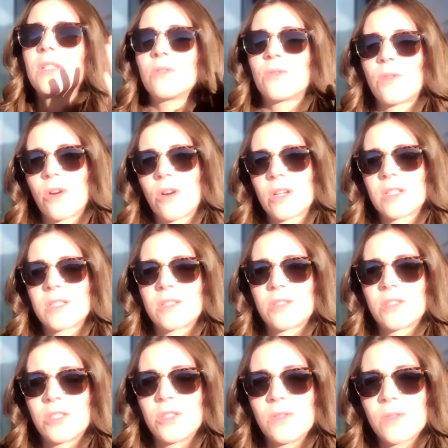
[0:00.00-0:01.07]
your heart
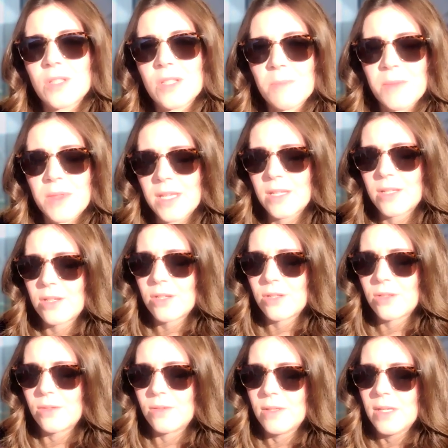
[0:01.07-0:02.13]
to something
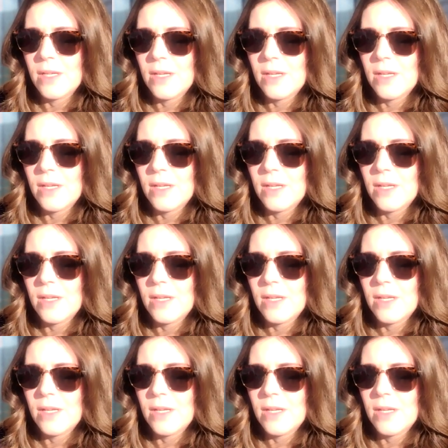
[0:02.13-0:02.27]
new.